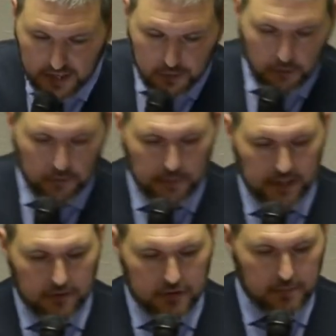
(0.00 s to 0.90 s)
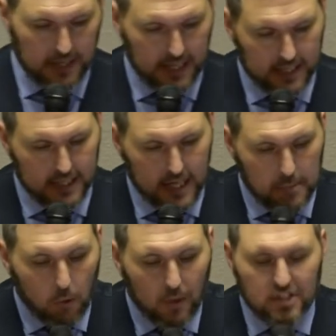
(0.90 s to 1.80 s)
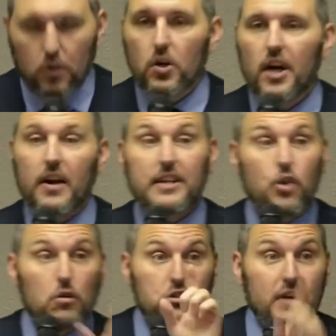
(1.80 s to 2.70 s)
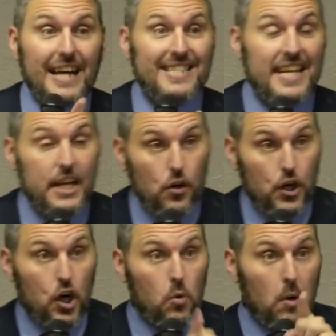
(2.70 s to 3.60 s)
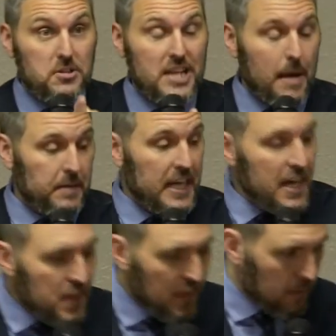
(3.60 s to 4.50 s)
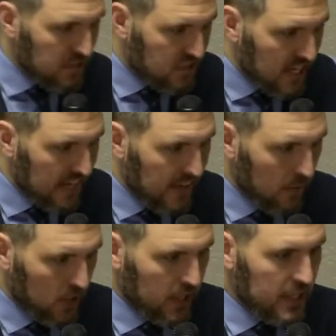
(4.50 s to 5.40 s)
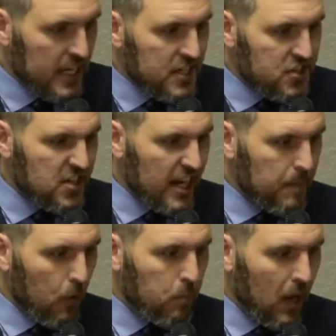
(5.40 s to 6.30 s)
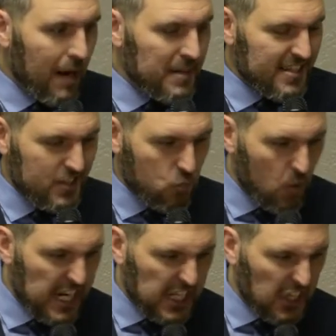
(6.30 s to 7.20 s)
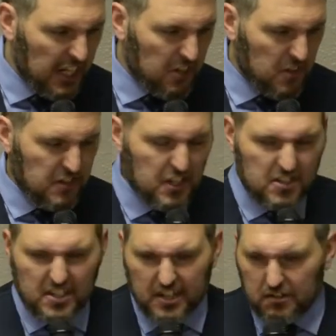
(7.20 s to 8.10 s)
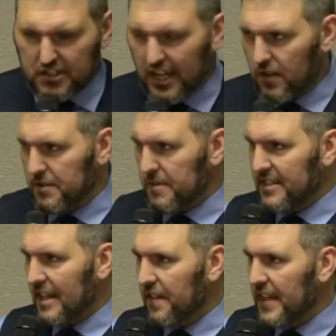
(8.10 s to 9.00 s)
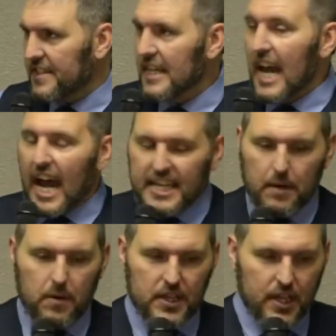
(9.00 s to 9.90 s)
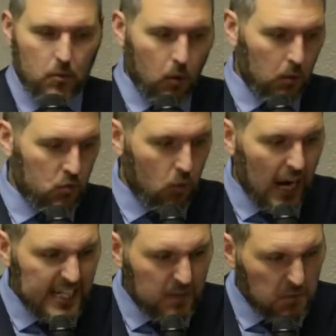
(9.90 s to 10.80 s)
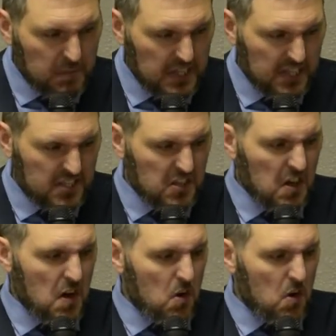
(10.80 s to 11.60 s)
And they're both being used by that. But what's going on here? I told you guys a year ago what was happening. That they would set, they were going to set up Obama as this weak leader that doesn't handle terrorism, doesn't handle things, and they that what would ride in would be this